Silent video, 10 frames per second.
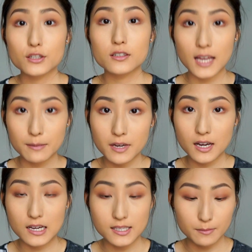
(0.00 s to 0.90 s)
To line my
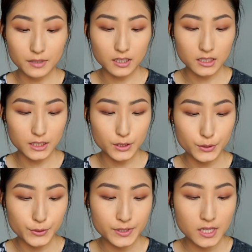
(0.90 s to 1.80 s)
eyes, I'm gonna
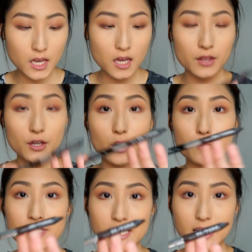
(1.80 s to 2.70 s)
use the
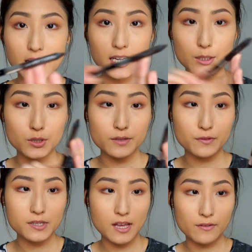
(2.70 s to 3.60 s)
Urban Decay
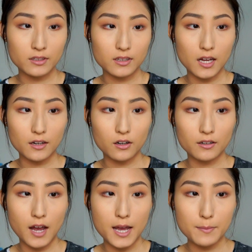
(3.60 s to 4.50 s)
24/7 Glide
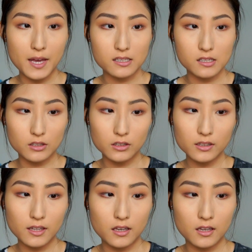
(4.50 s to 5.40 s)
On Eye
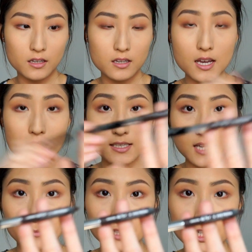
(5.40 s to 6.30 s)
Pencil in
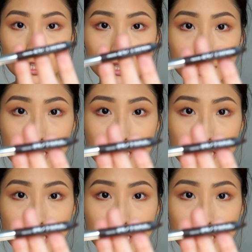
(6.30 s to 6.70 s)
Demolition.